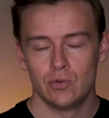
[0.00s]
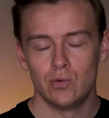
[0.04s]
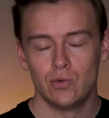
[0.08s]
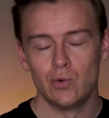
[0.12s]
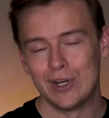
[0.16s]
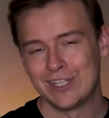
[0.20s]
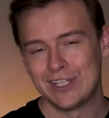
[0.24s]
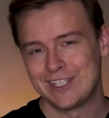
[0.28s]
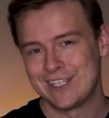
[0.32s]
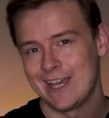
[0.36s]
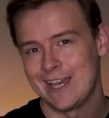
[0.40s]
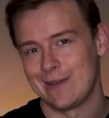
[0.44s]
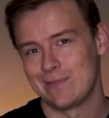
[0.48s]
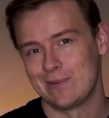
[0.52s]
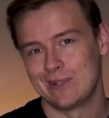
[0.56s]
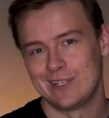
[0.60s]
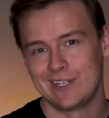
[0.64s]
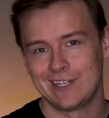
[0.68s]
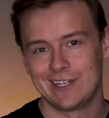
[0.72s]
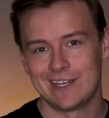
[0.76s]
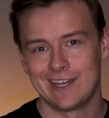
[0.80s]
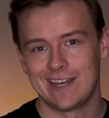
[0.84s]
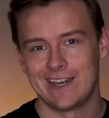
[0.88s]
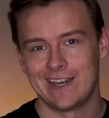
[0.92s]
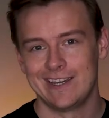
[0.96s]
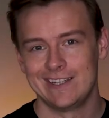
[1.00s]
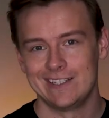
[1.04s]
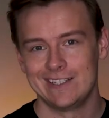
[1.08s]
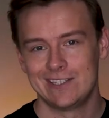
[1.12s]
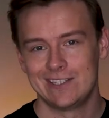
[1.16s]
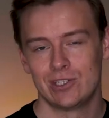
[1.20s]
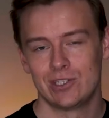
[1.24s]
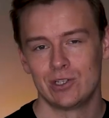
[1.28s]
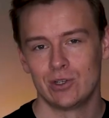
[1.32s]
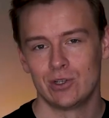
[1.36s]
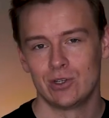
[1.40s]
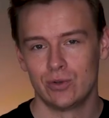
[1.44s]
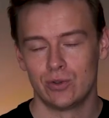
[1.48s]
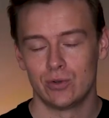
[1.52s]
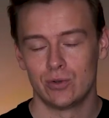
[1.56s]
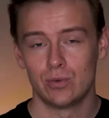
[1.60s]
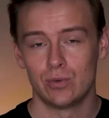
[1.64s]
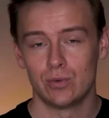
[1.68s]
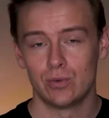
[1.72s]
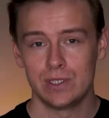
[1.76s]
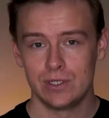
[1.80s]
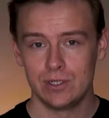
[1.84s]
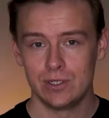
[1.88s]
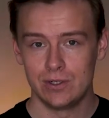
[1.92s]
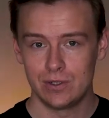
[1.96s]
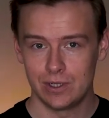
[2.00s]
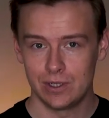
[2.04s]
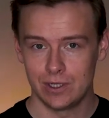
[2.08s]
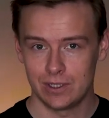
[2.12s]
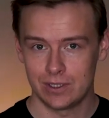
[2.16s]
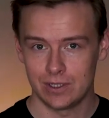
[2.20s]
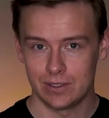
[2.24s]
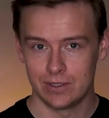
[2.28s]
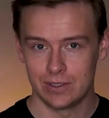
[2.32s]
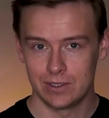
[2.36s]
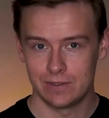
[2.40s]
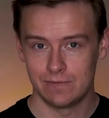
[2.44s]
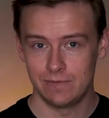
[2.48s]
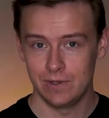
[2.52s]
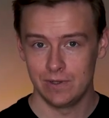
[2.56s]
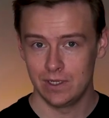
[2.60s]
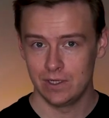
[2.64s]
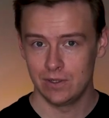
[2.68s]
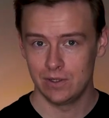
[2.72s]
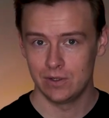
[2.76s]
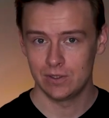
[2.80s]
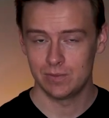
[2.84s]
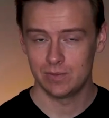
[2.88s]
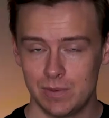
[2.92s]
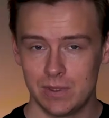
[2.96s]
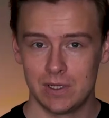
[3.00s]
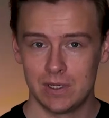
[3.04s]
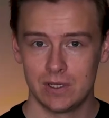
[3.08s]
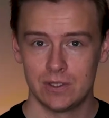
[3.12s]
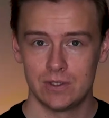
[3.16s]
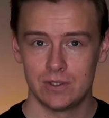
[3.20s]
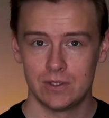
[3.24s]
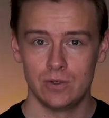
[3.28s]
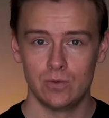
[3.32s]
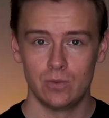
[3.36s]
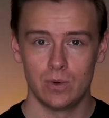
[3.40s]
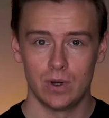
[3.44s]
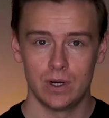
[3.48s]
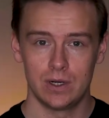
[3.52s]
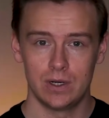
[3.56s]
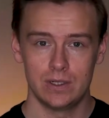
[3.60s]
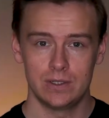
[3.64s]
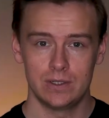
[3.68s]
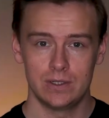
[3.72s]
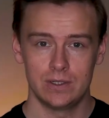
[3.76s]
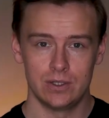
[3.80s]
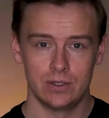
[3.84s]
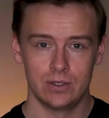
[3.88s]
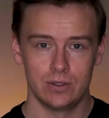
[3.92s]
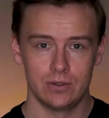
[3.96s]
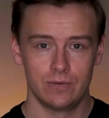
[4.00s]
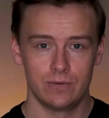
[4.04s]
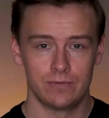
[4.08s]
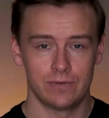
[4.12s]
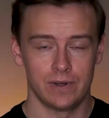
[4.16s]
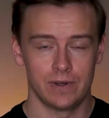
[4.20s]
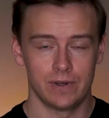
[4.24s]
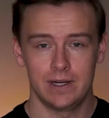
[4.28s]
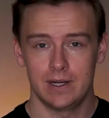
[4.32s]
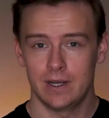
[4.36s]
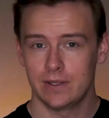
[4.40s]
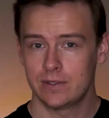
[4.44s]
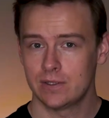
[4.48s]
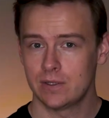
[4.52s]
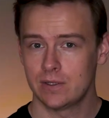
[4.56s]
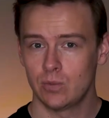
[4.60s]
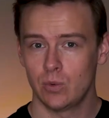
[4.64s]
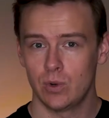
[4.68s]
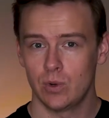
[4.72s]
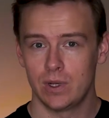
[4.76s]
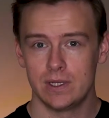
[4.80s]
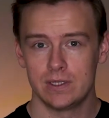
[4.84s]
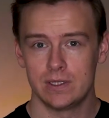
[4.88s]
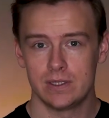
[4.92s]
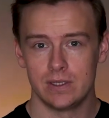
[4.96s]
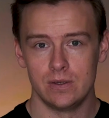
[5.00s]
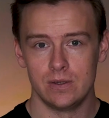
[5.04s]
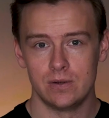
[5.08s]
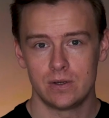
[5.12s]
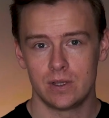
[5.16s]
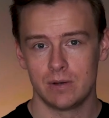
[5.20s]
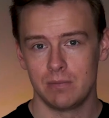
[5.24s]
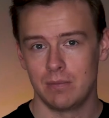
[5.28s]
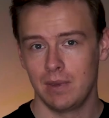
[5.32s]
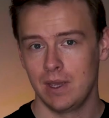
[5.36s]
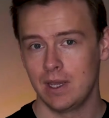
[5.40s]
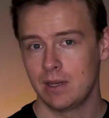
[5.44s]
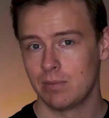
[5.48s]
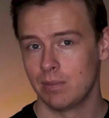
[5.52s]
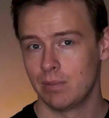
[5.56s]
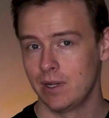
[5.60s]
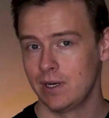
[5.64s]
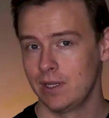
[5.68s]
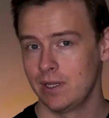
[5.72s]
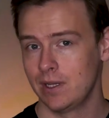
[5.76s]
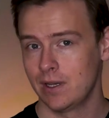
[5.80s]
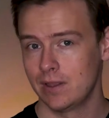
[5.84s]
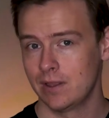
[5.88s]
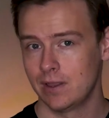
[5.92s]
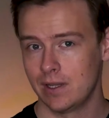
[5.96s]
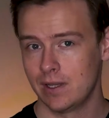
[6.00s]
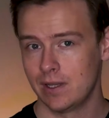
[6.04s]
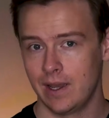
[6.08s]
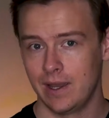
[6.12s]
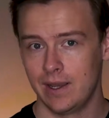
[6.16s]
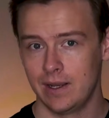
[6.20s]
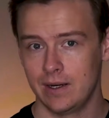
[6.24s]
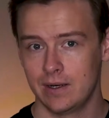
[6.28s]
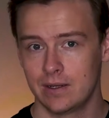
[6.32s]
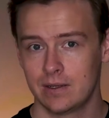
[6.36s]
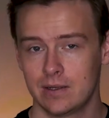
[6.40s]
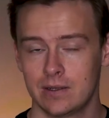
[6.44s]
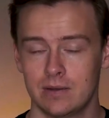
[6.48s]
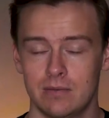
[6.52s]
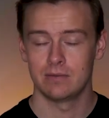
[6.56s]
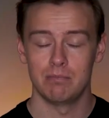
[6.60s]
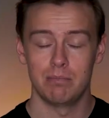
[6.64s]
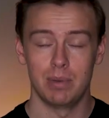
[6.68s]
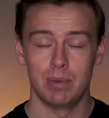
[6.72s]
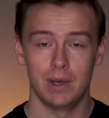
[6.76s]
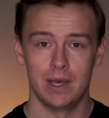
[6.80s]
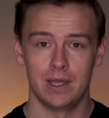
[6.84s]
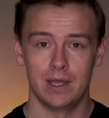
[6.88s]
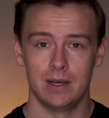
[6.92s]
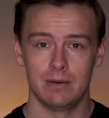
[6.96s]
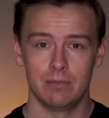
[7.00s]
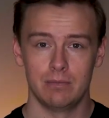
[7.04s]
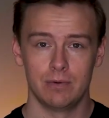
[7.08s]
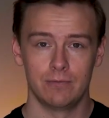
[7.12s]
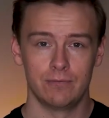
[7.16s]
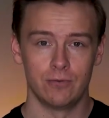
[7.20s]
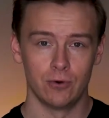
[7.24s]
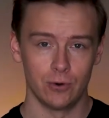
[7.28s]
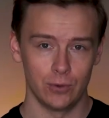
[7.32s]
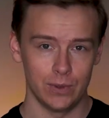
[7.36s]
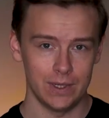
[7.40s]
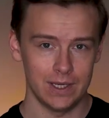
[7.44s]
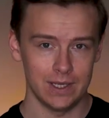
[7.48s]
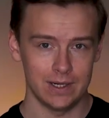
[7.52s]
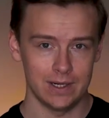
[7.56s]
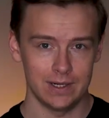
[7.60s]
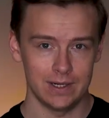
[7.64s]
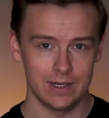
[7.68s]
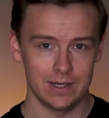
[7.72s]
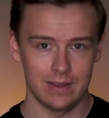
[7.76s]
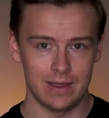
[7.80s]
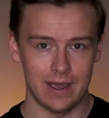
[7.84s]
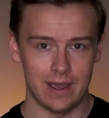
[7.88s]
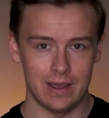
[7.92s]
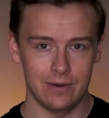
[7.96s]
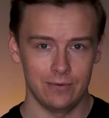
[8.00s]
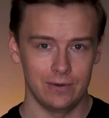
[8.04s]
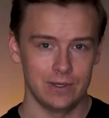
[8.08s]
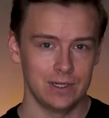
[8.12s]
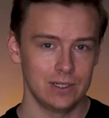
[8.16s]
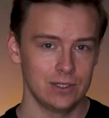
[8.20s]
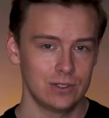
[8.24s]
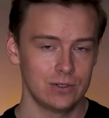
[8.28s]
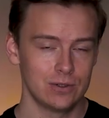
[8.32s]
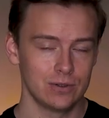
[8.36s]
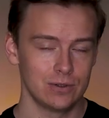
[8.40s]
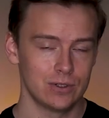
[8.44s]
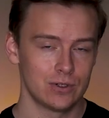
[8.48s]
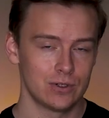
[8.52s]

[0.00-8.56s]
What's happening, guys? So the reason you clicked on this video is because you wanted to find out some ways that you can make money online. But before we get into that, we need to